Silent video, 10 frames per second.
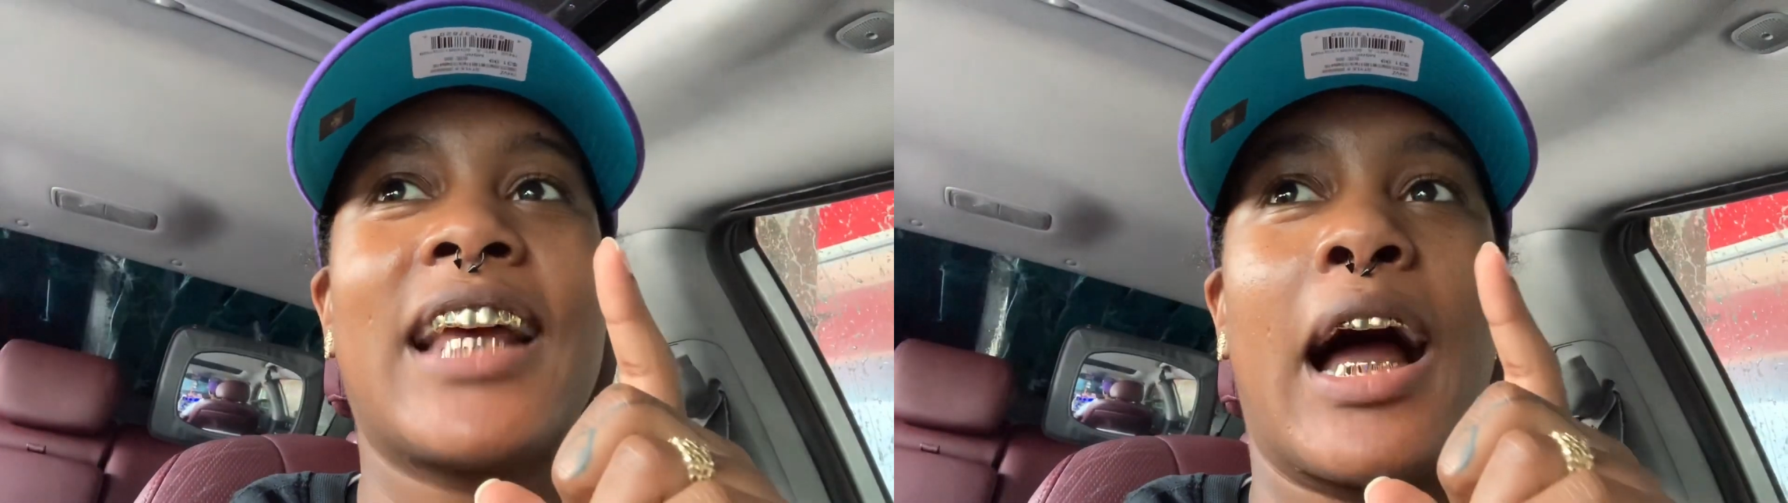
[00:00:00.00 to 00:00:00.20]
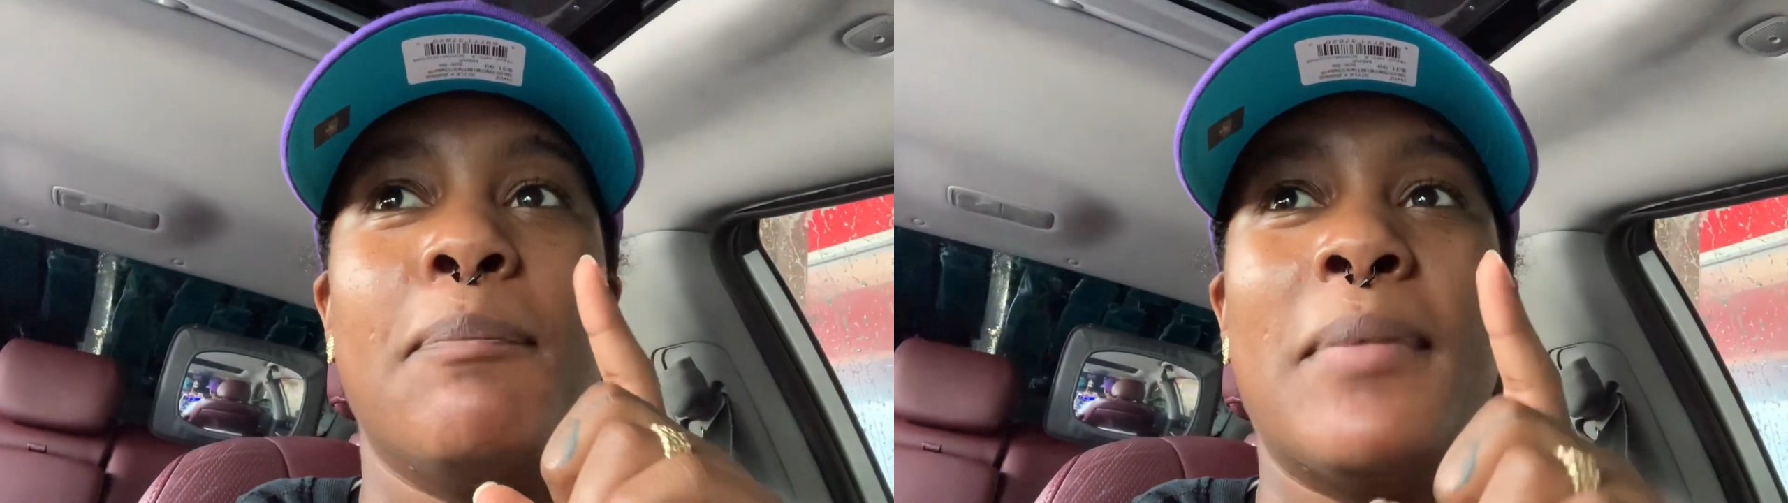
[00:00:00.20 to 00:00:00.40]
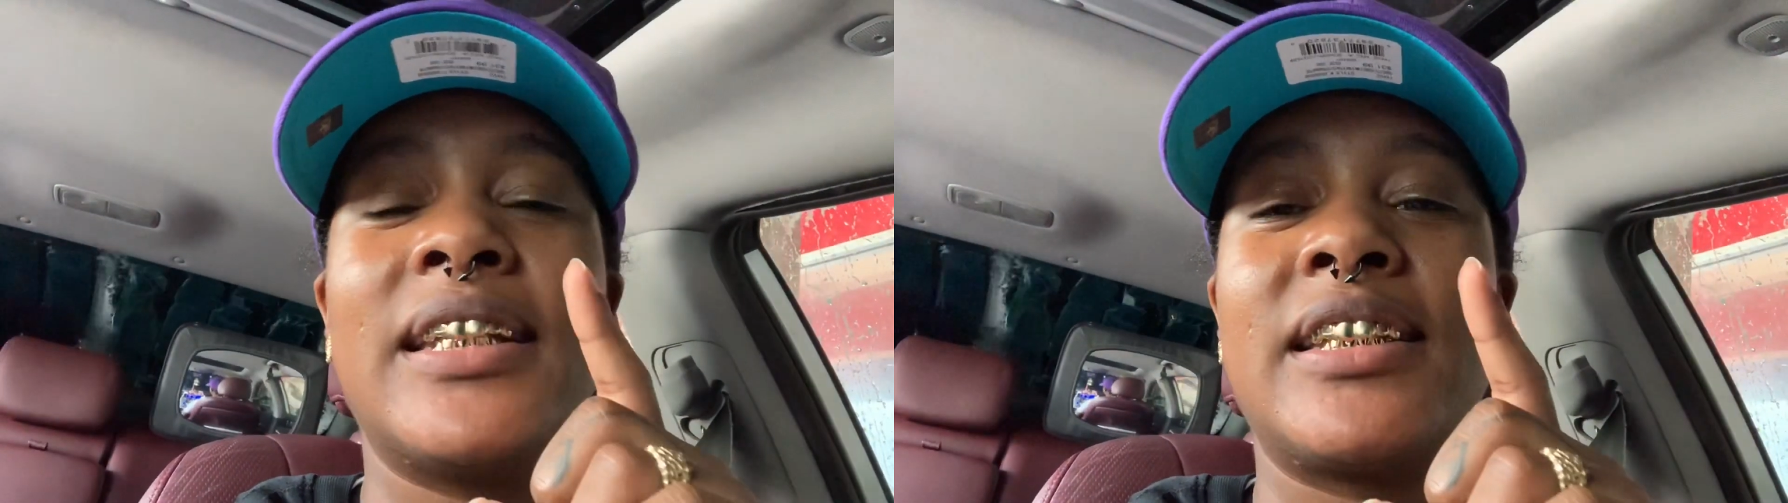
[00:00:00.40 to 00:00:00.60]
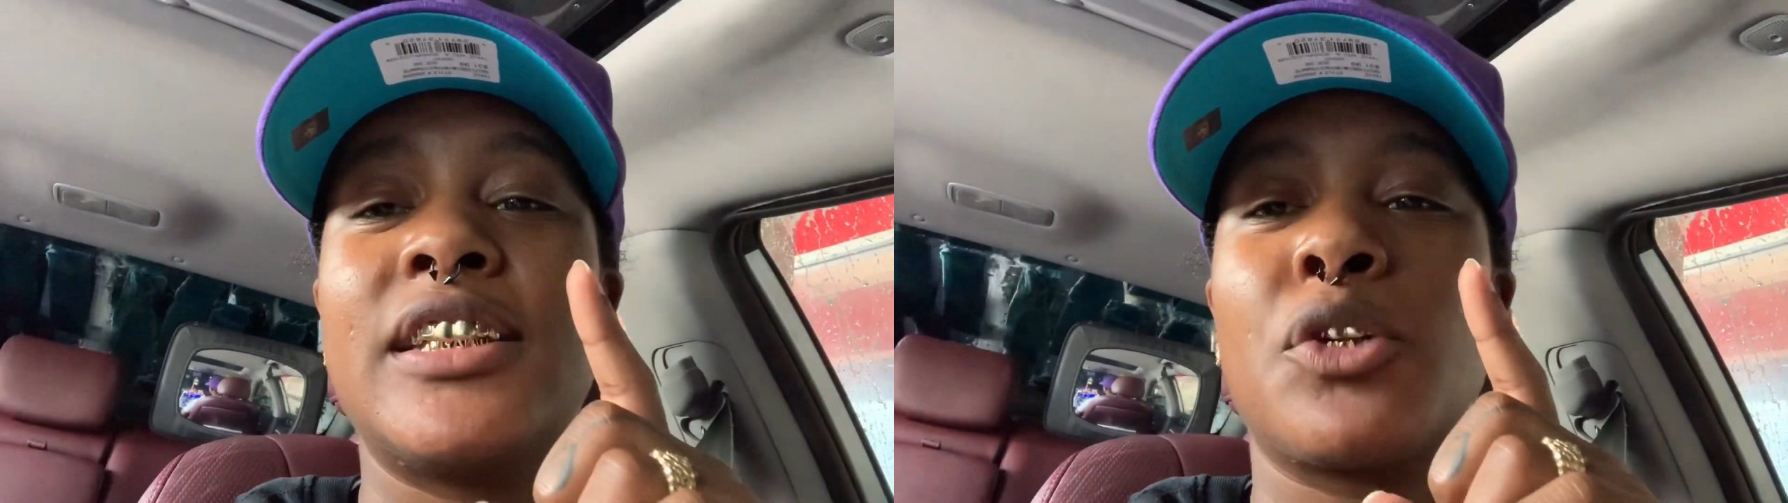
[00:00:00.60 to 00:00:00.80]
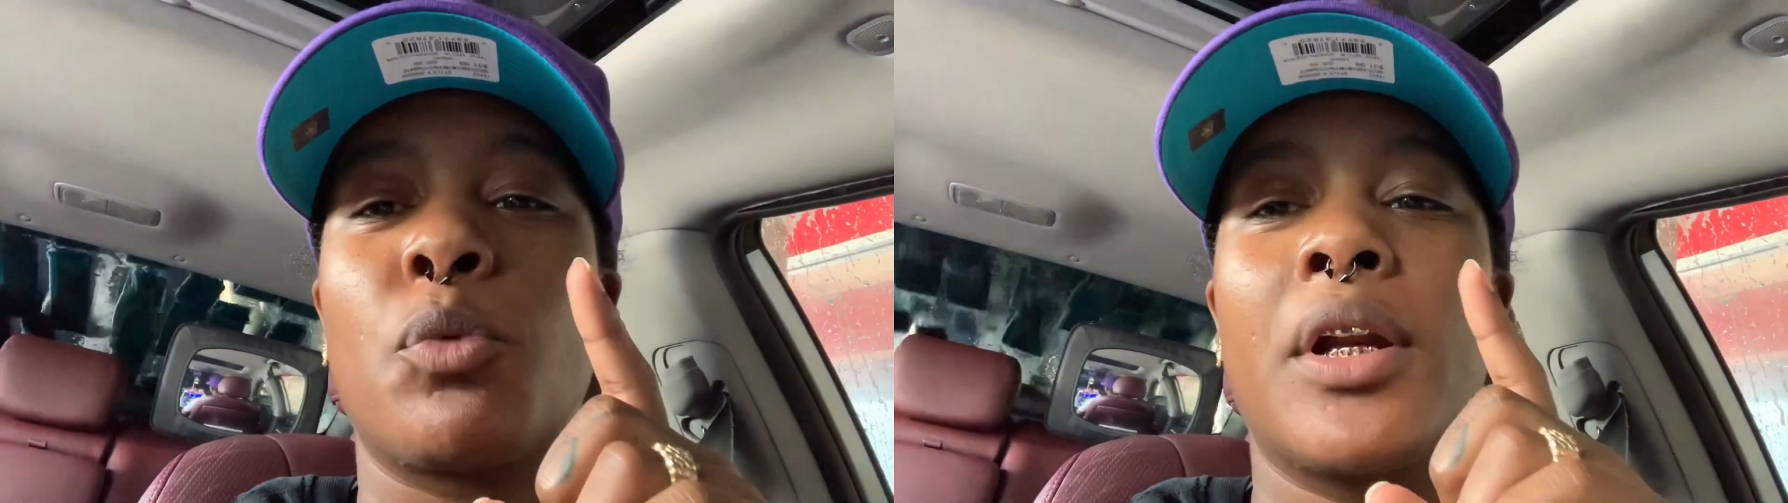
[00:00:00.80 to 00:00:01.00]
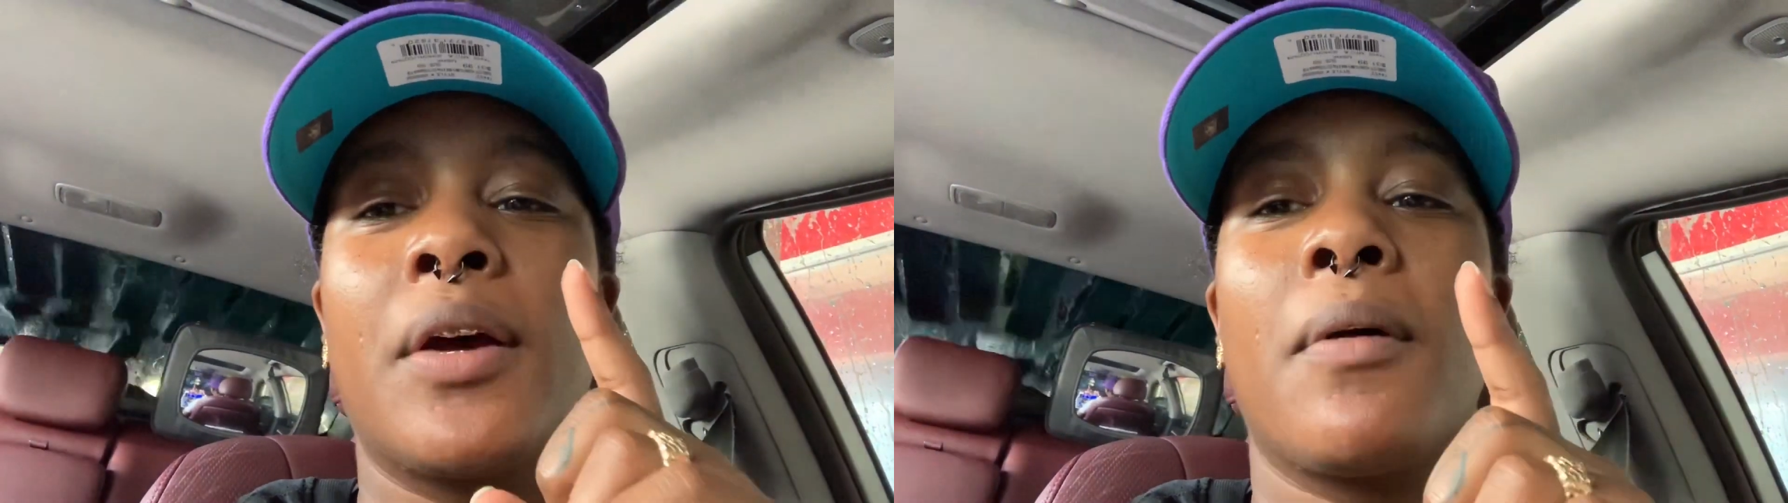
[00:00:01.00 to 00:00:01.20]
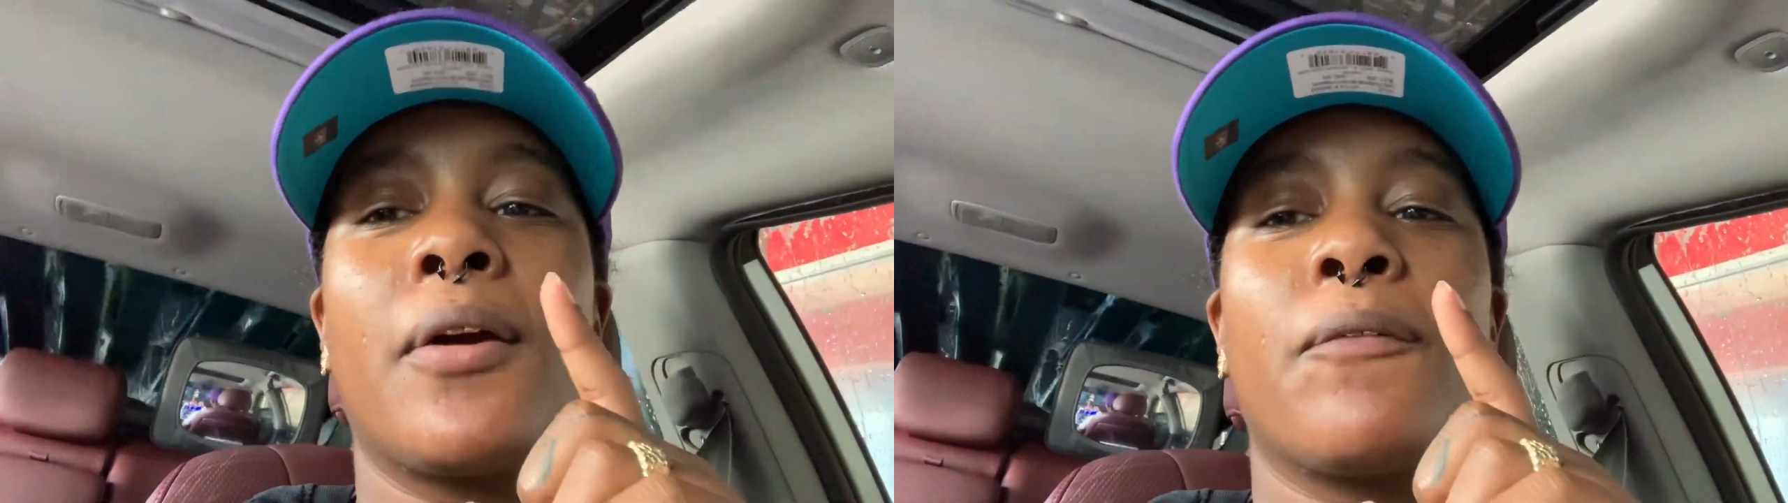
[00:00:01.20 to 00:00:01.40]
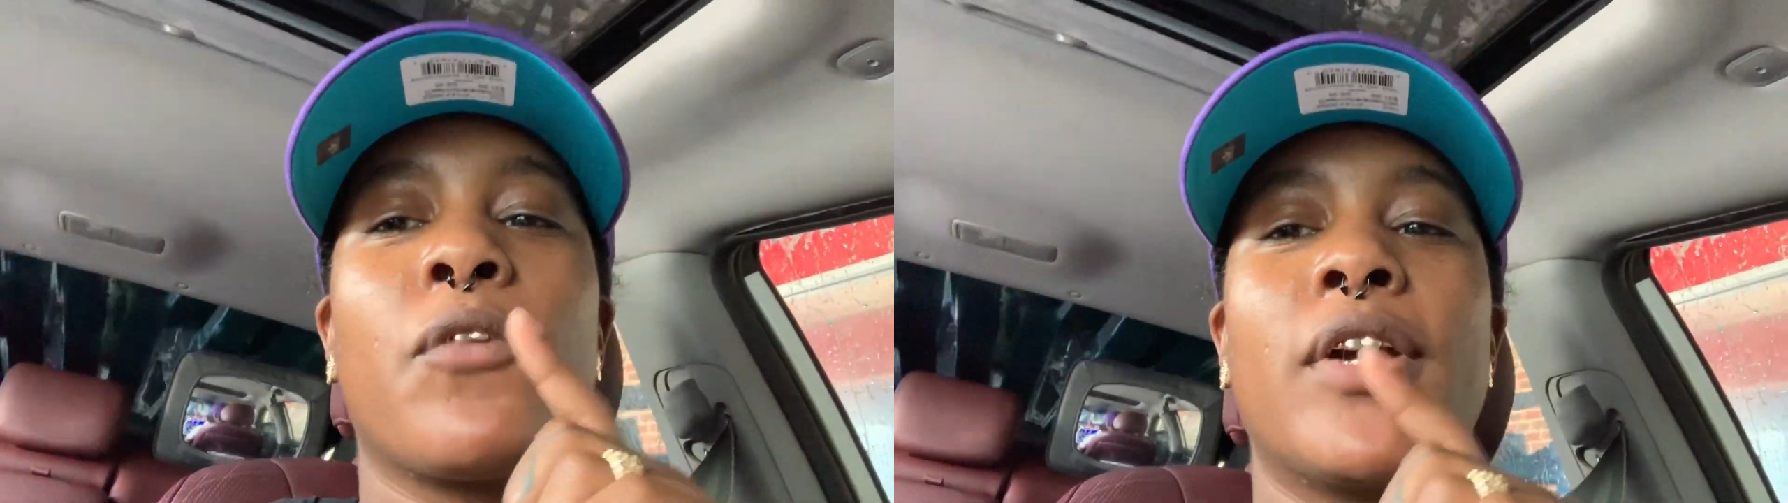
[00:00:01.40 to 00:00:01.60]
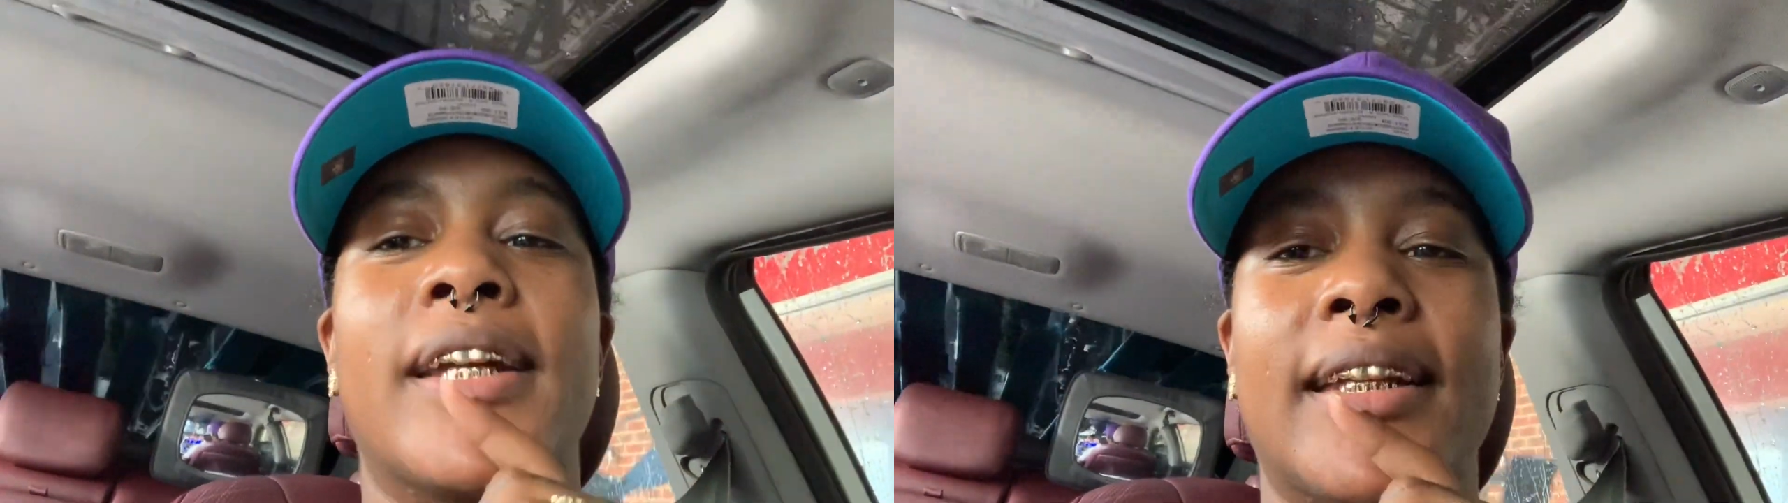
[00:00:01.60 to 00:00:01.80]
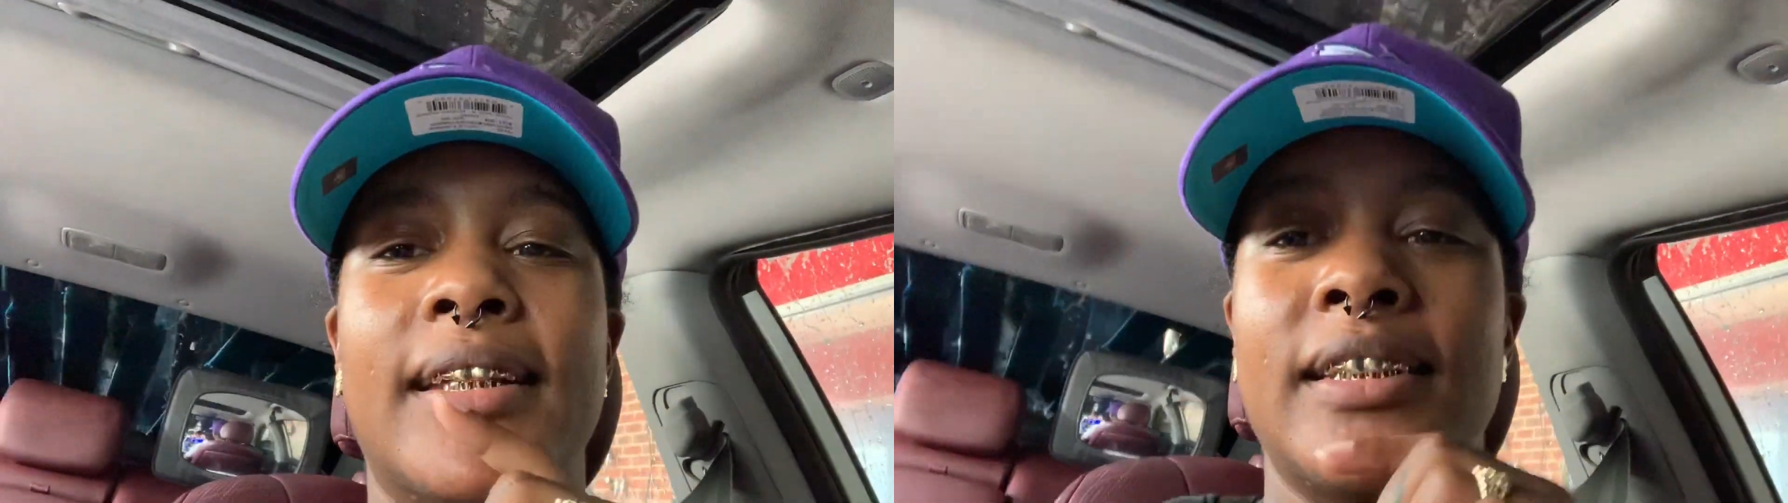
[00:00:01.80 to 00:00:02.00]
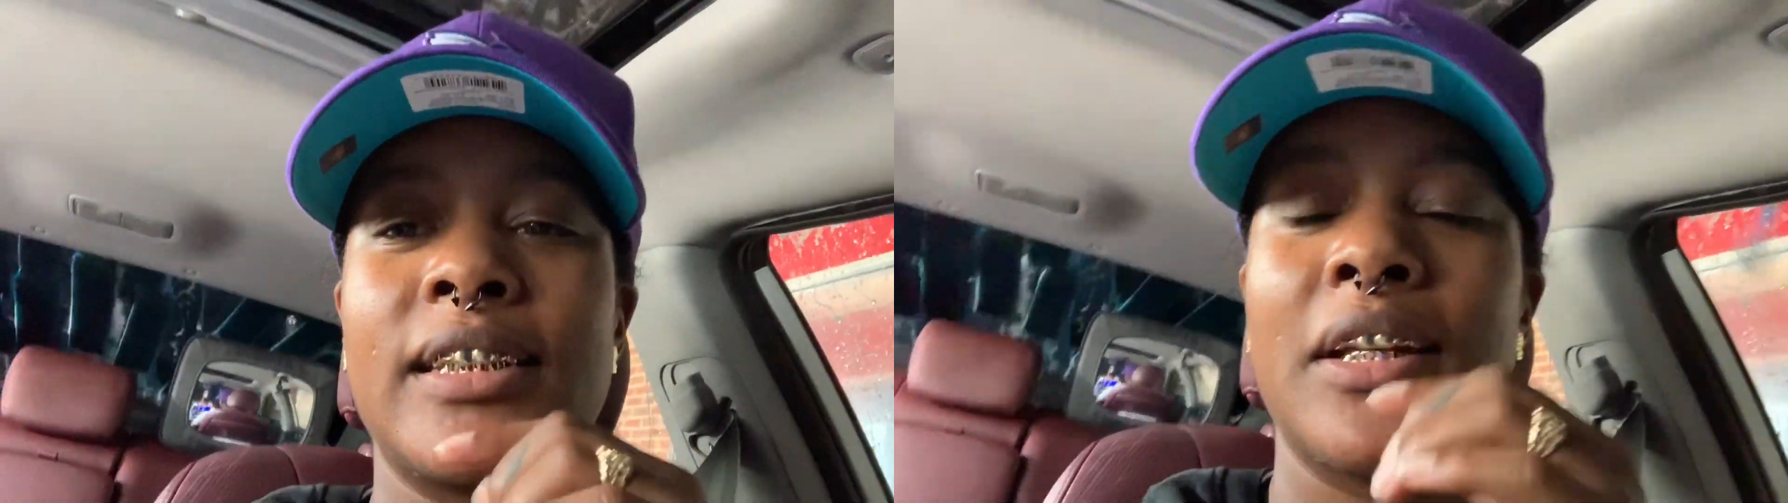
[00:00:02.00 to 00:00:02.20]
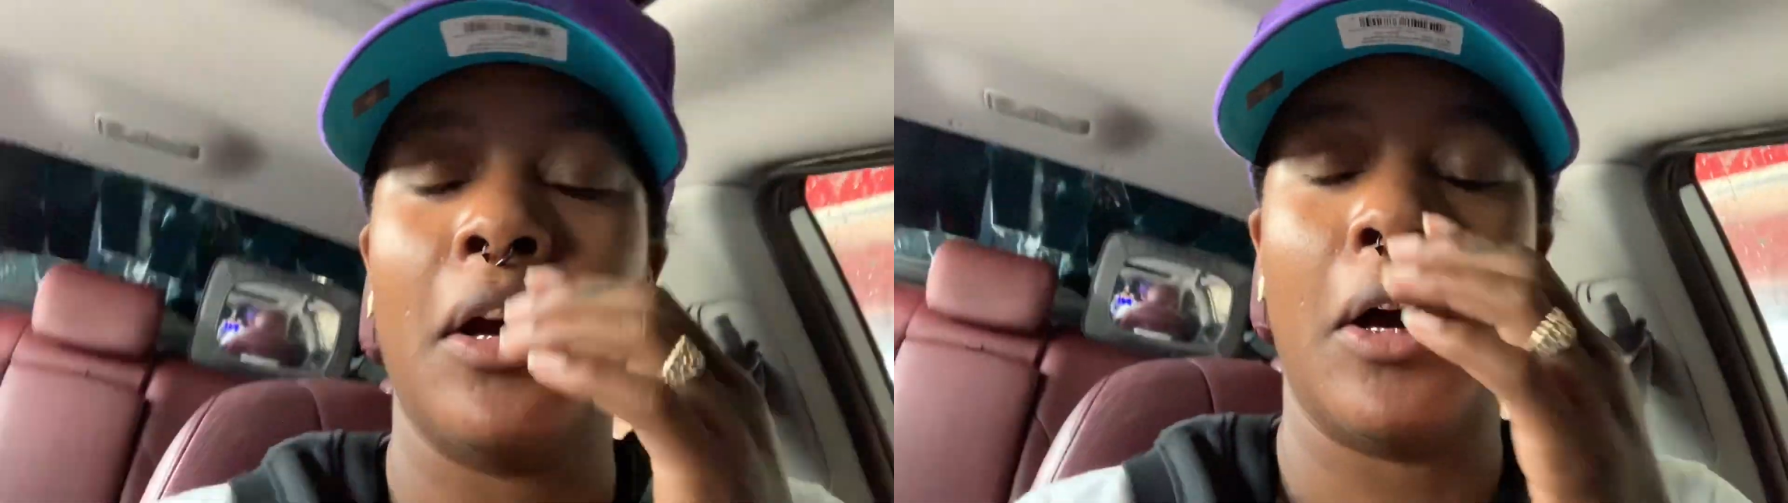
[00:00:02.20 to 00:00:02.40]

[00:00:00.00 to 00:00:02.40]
I messaged one of her friends.